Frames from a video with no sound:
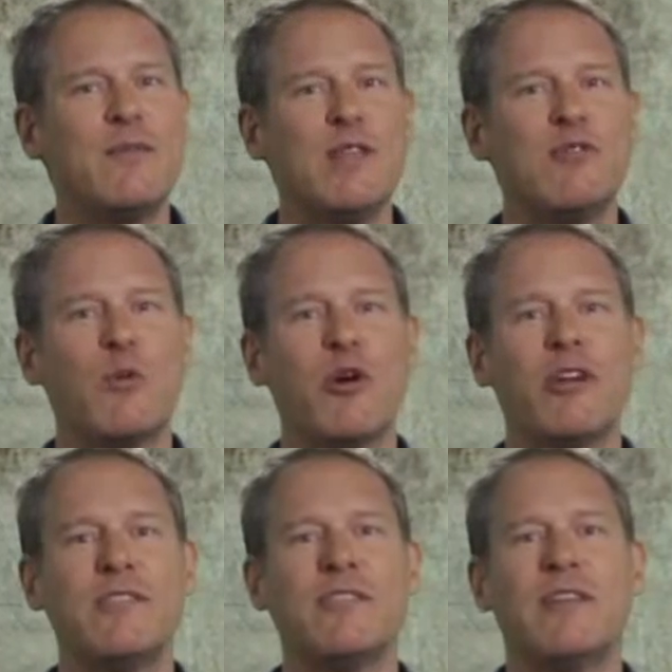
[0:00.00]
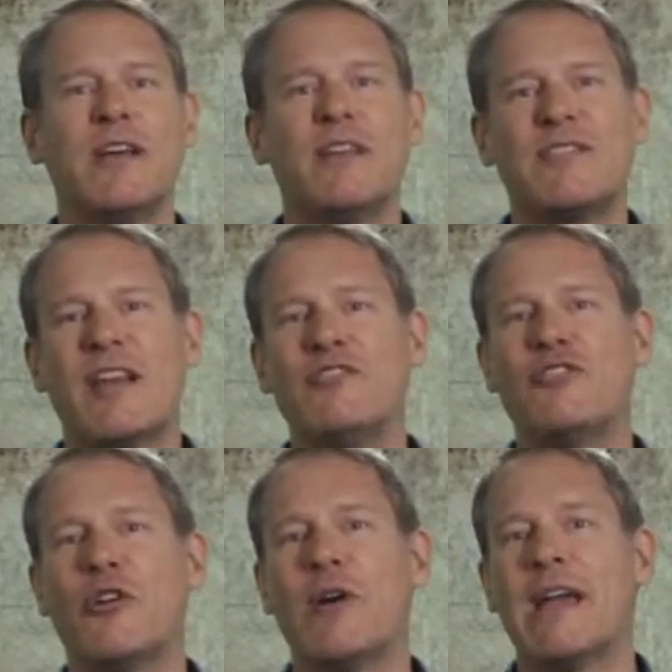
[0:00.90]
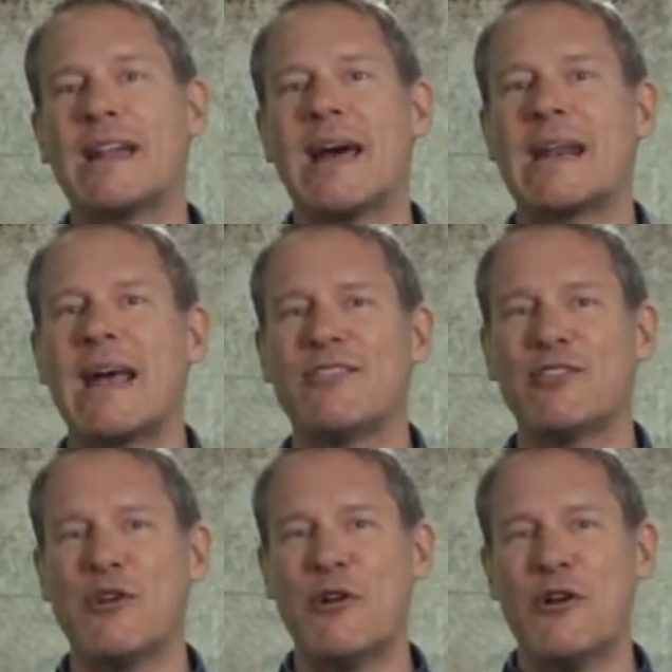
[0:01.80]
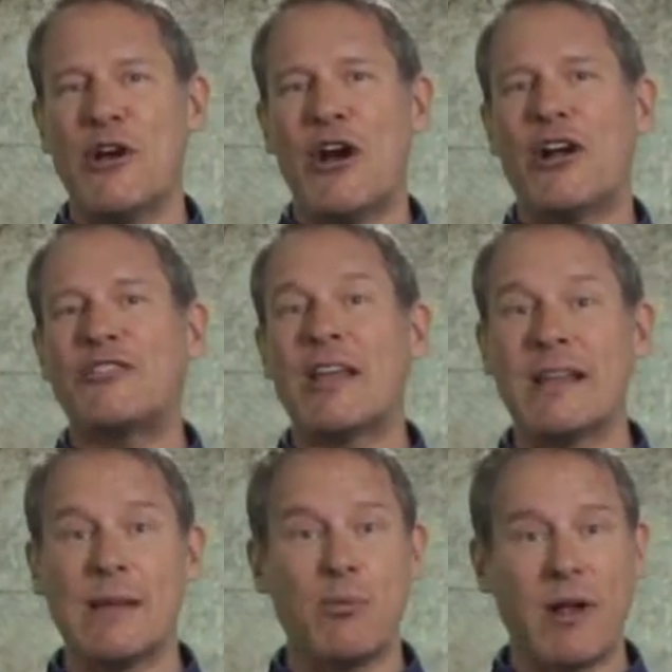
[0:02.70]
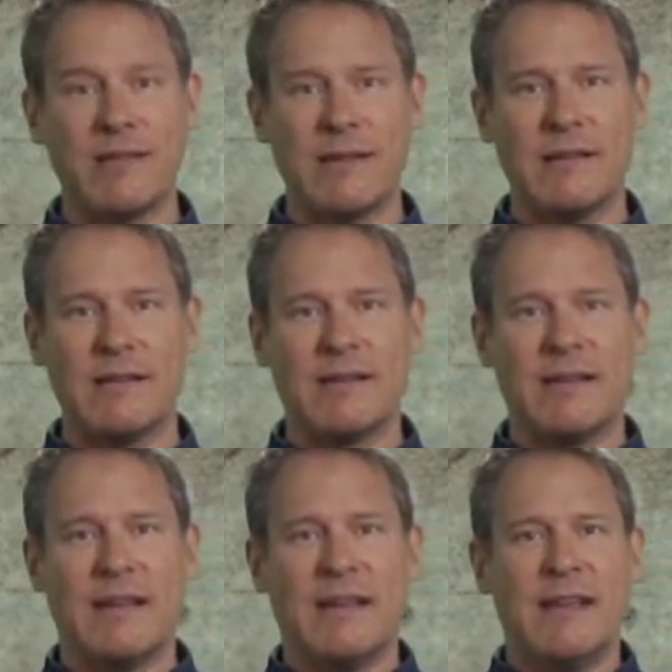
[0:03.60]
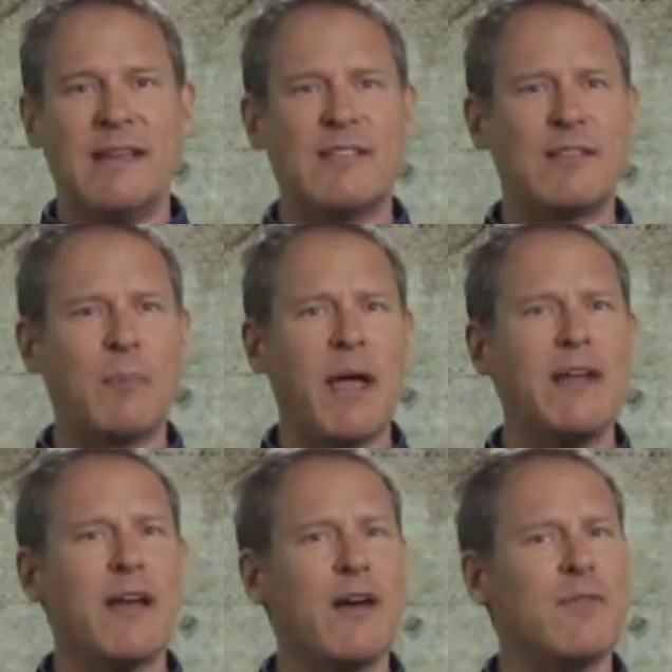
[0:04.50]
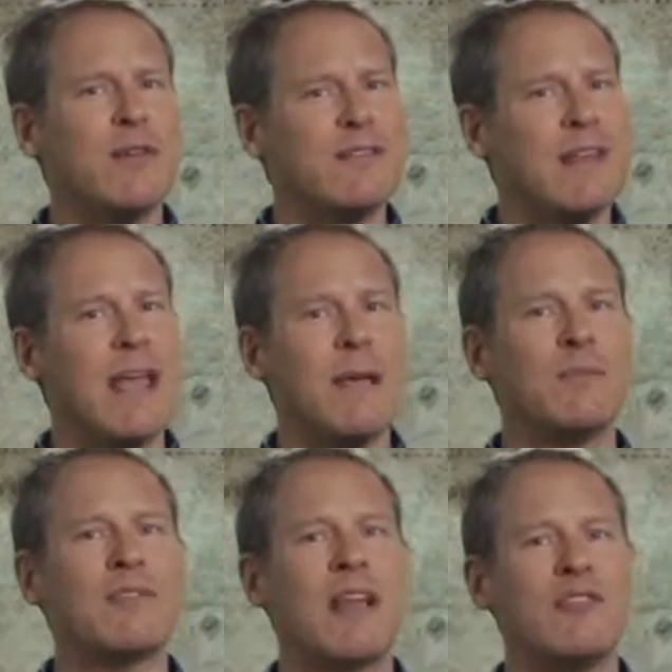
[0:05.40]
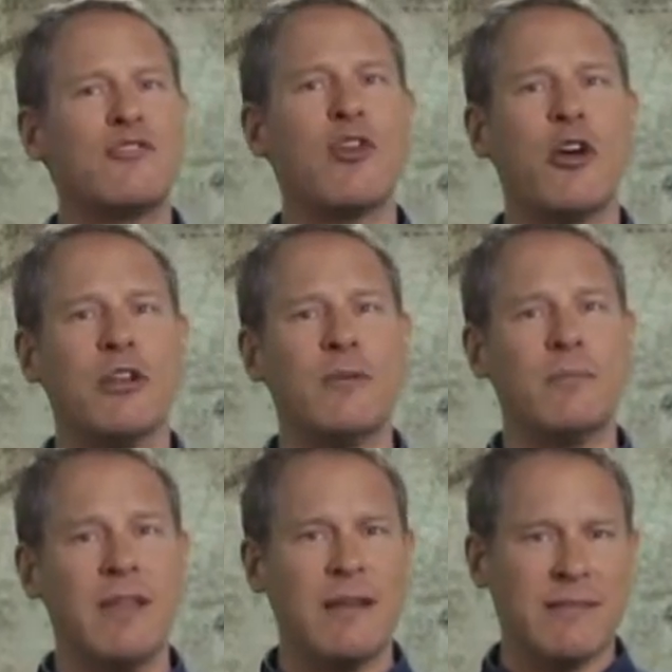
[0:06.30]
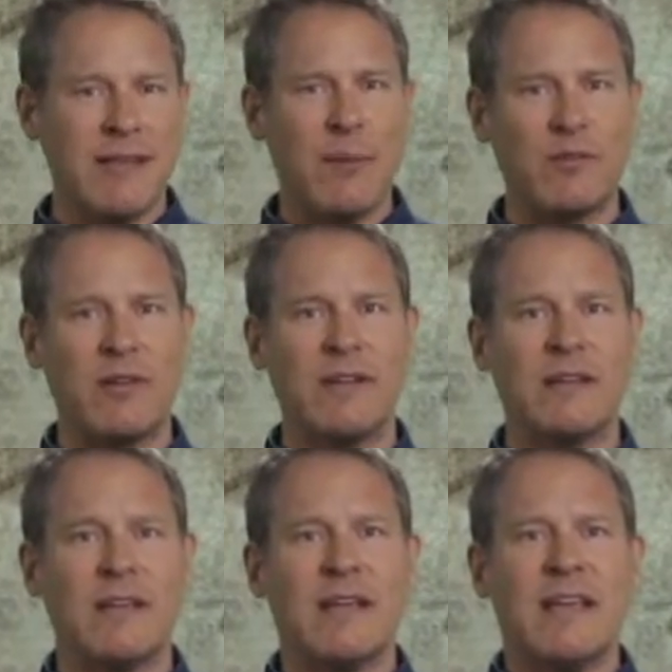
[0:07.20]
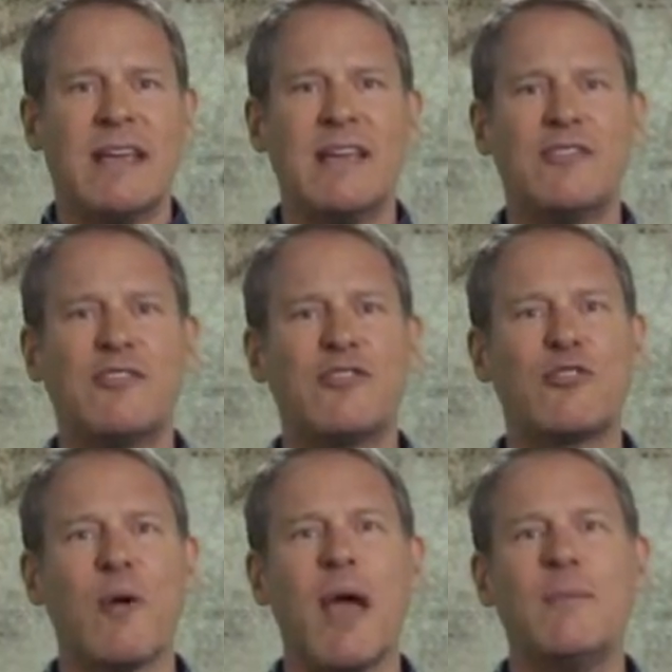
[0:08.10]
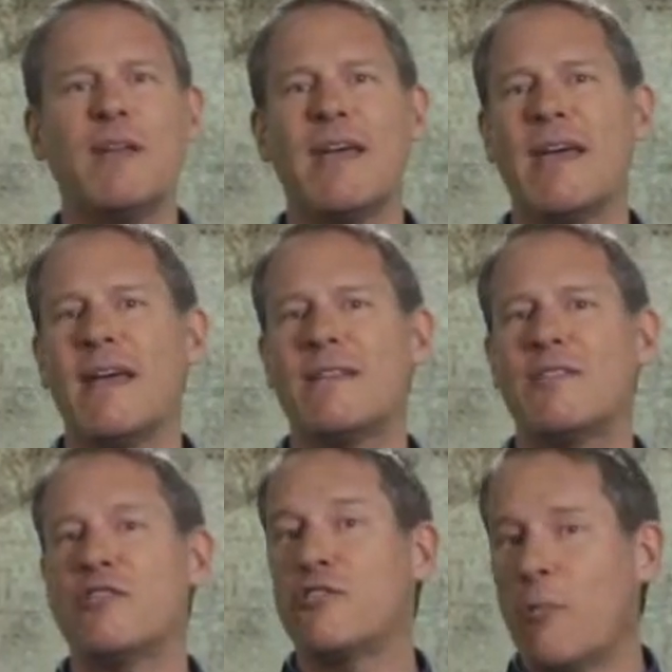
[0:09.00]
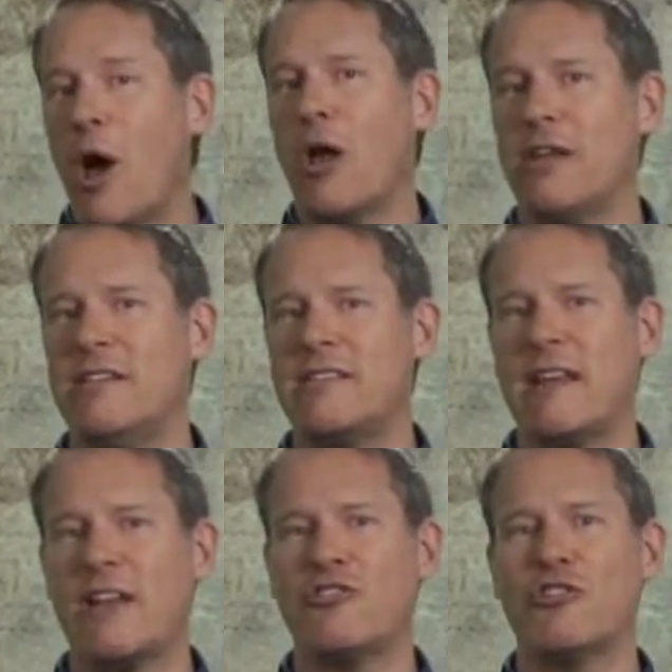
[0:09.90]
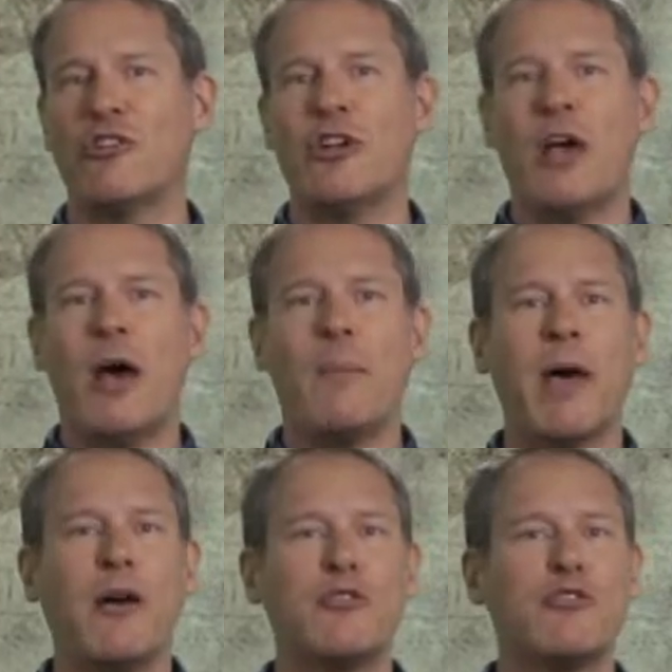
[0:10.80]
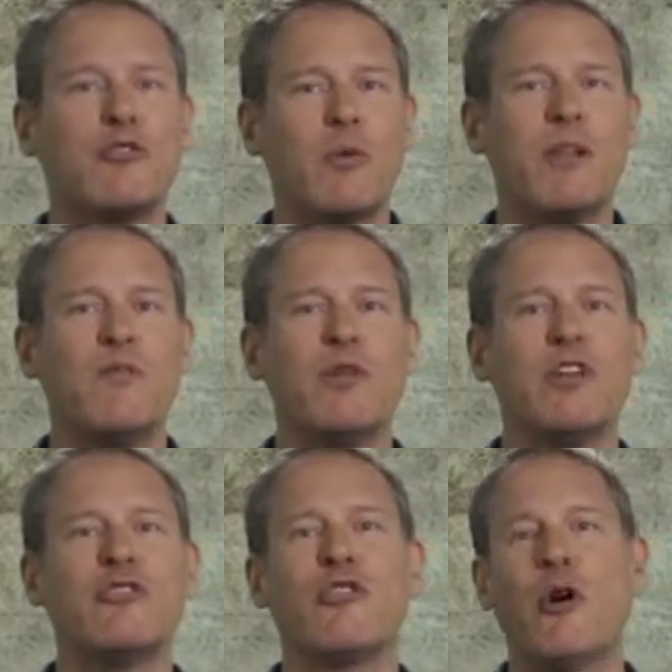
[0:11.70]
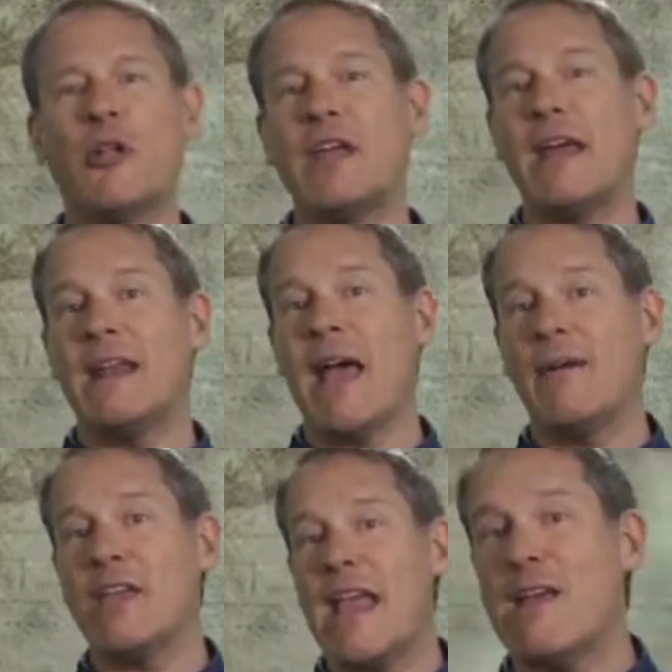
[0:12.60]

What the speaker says: of these worries, Sancho and Carrasco are suddenly present. In spite of his name, Sansón, meaning Samson, is described as small in stature, about 24 years old, and having